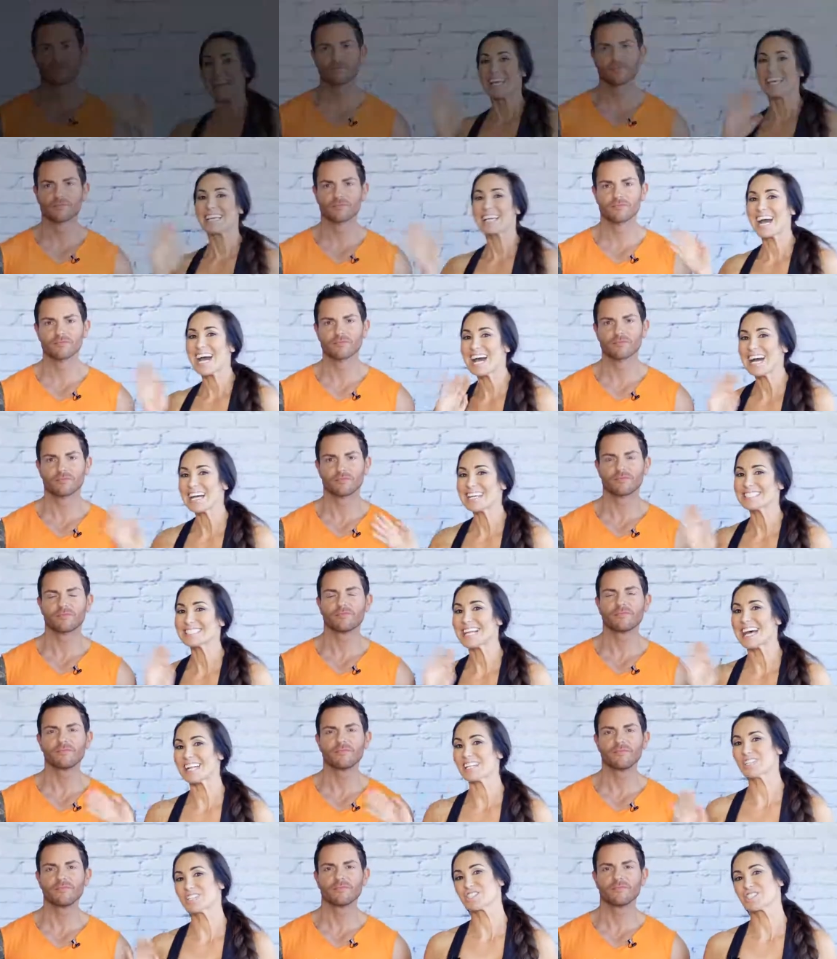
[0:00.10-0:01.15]
Speaker 1: Hey
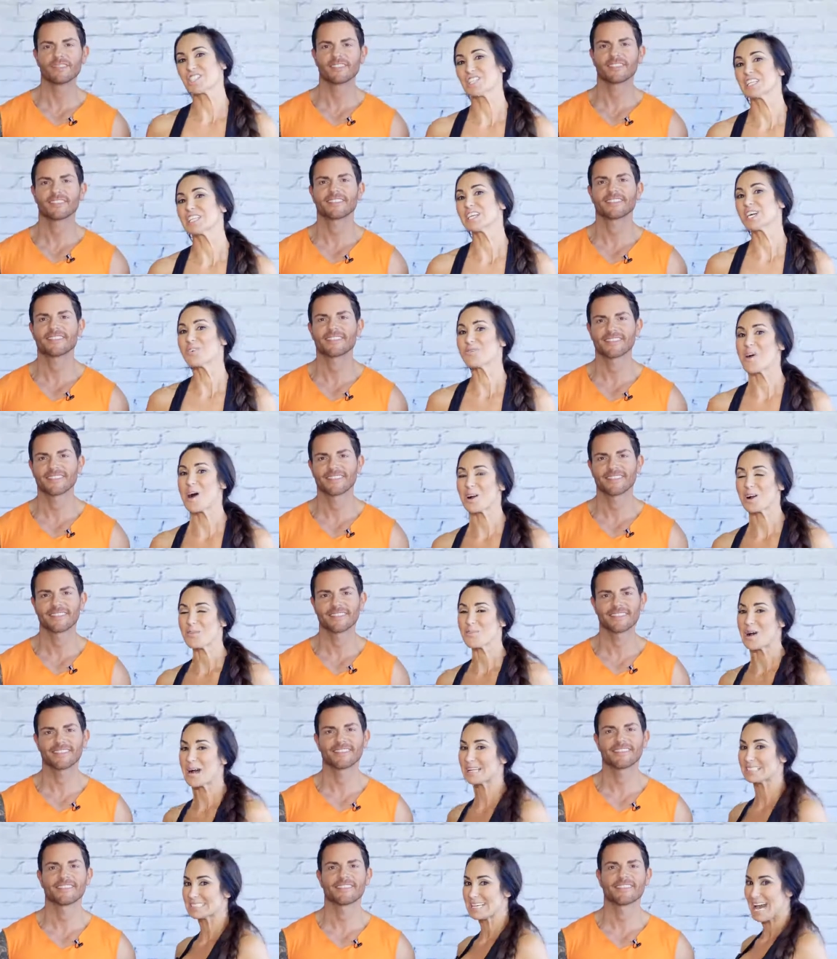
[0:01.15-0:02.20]
guys, Natalie Jill here.
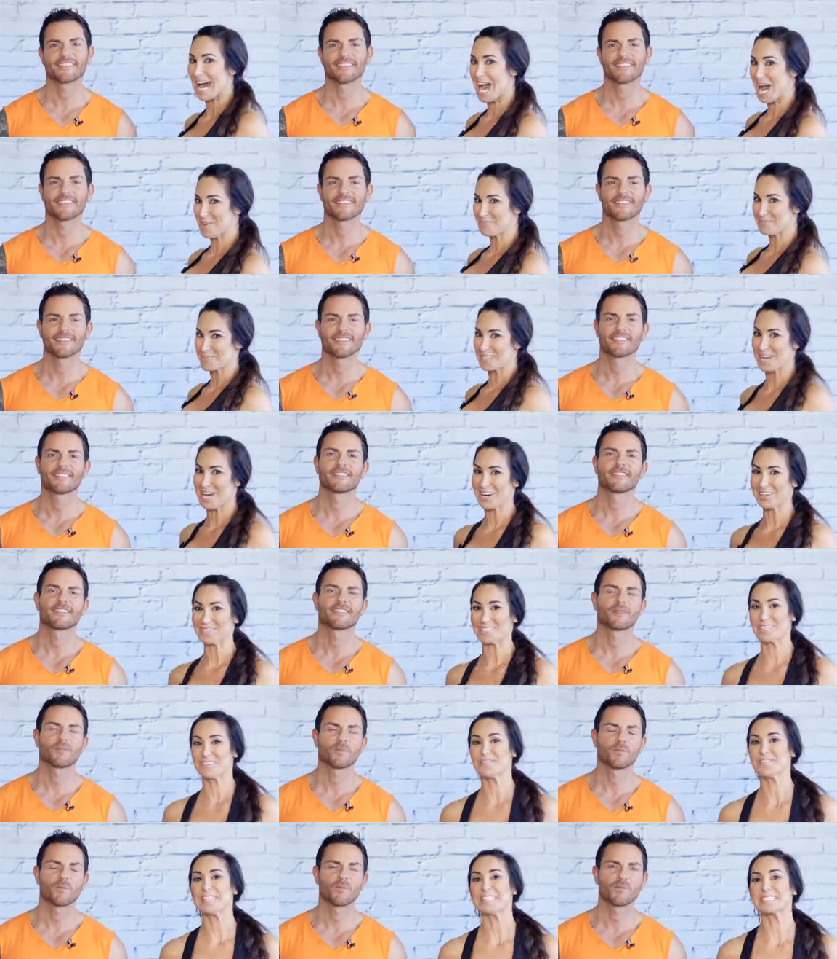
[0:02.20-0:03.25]
Welcome back to Happy,
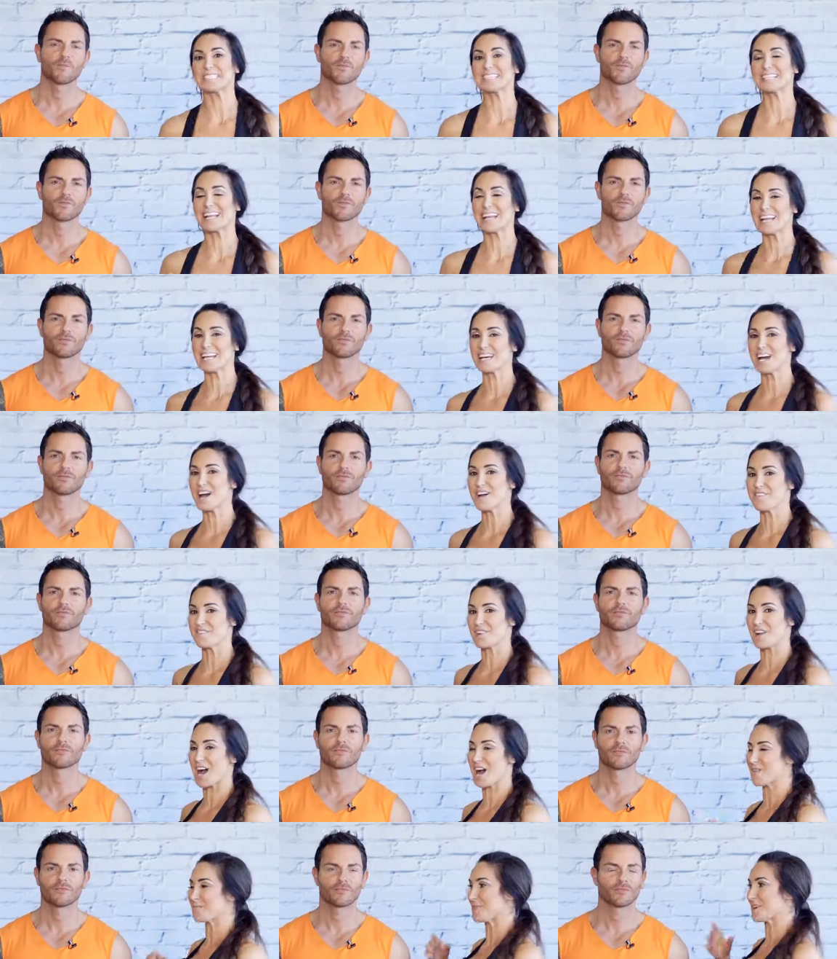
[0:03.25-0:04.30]
Healthy, and Fit. Today
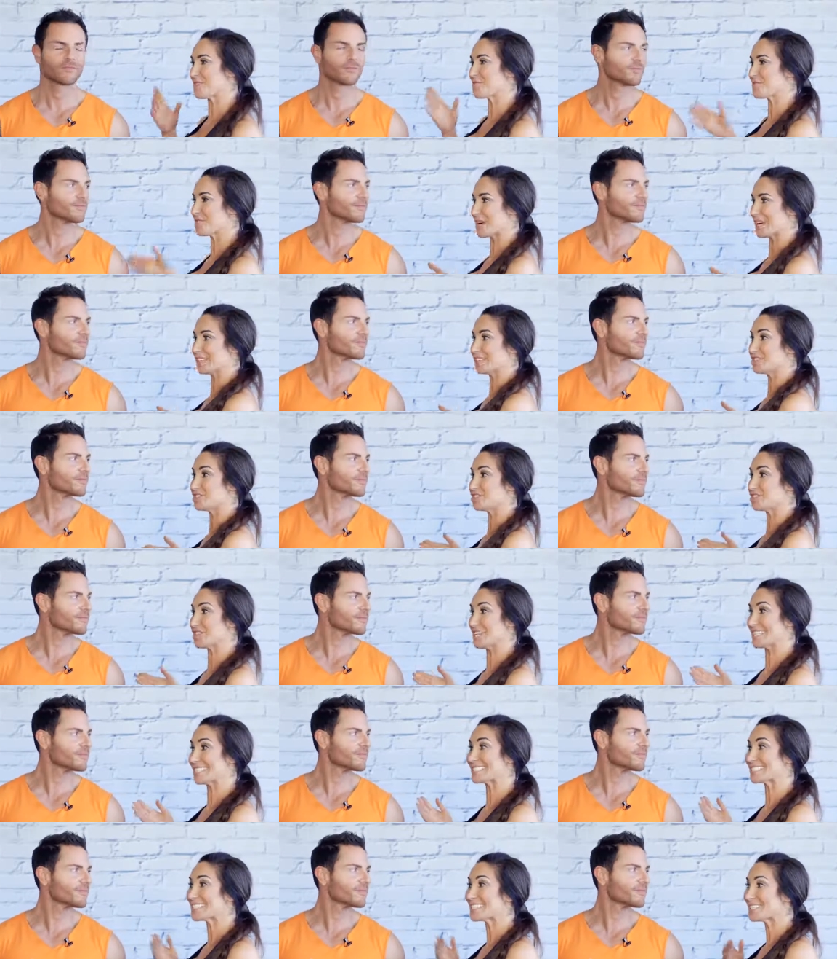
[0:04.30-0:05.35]
I've got my friend
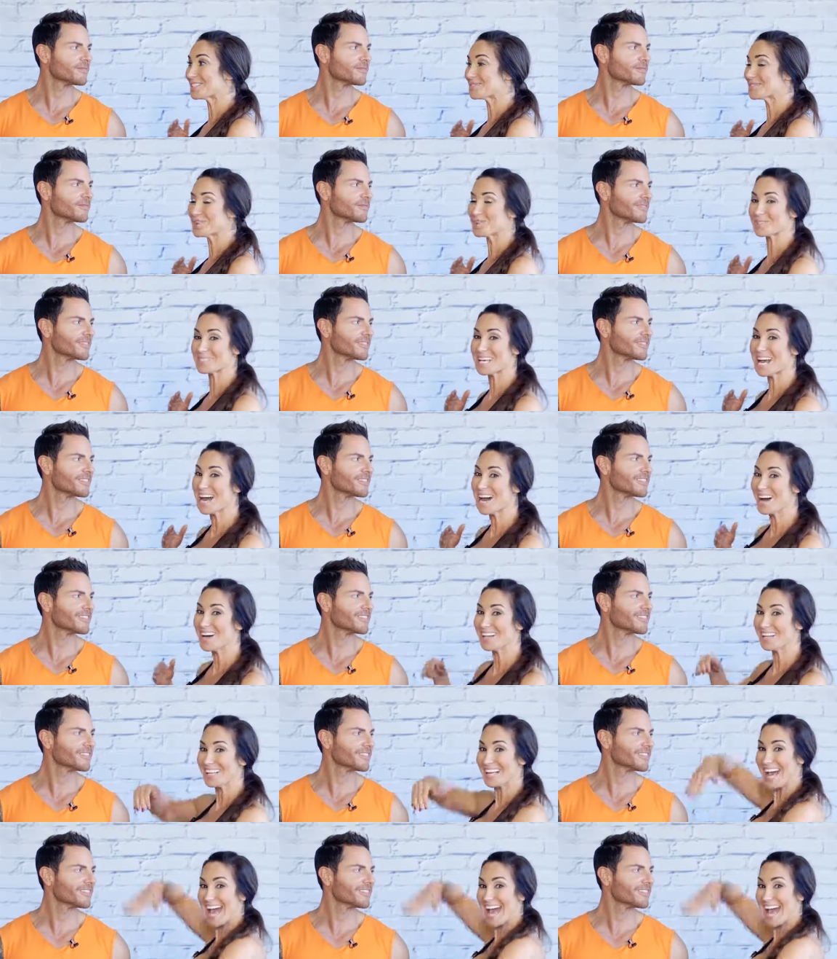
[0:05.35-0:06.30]
Jason Rosell.